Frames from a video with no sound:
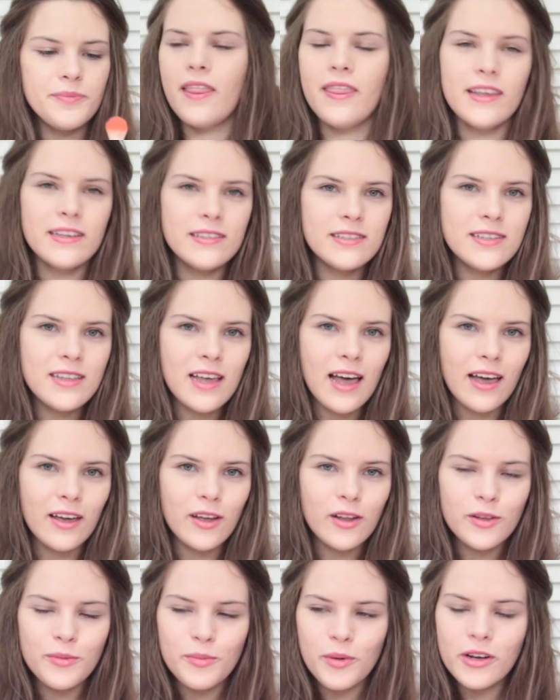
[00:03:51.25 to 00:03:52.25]
This is the
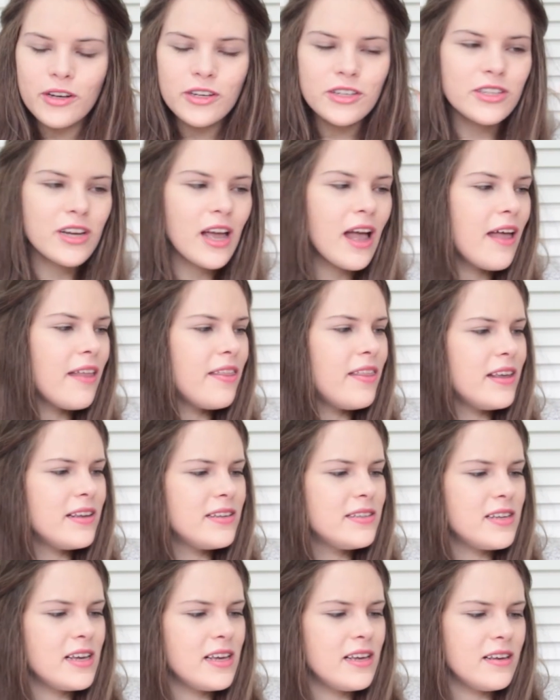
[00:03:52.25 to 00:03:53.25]
angled brush and
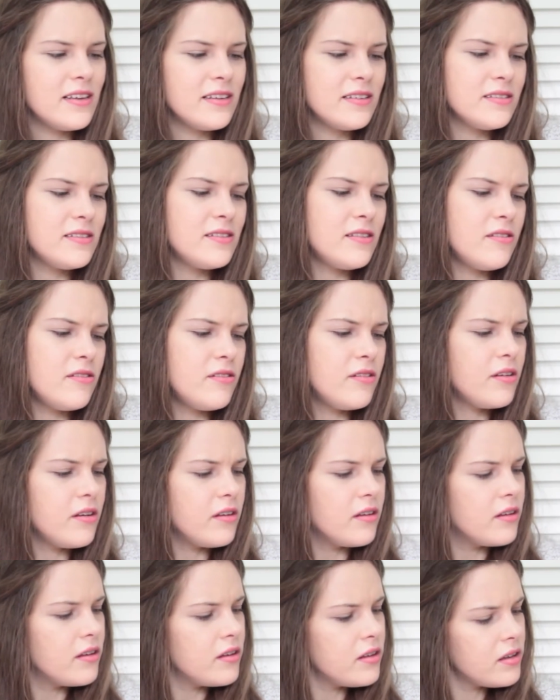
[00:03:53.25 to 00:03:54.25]
this is
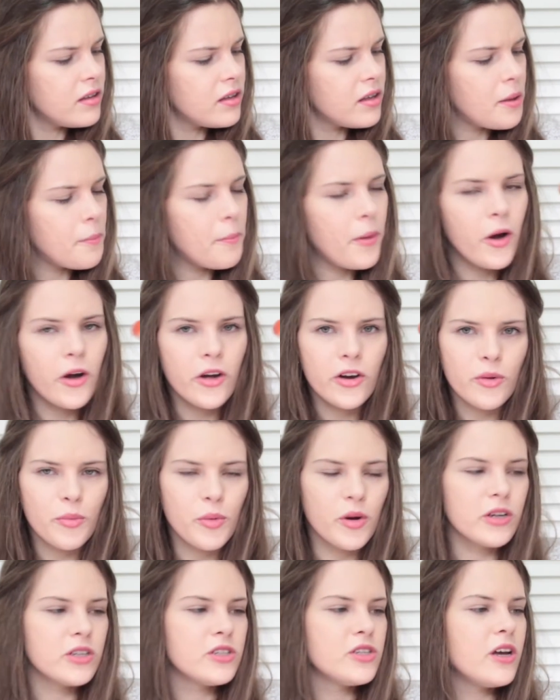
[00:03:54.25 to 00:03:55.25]
the powder
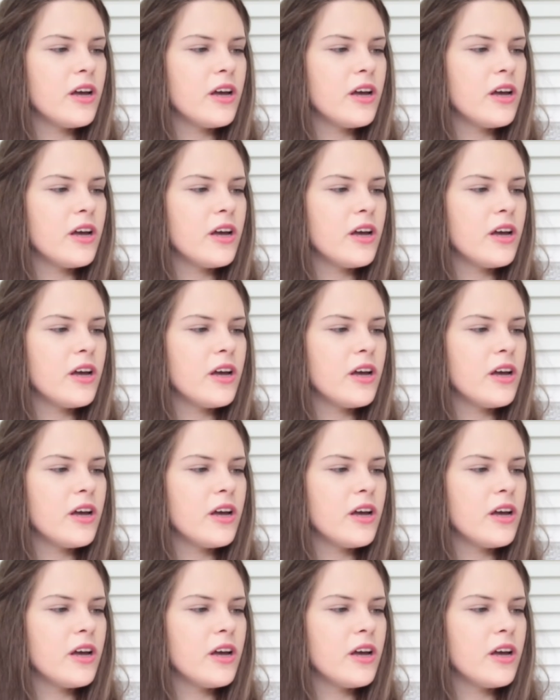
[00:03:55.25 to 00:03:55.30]
brush.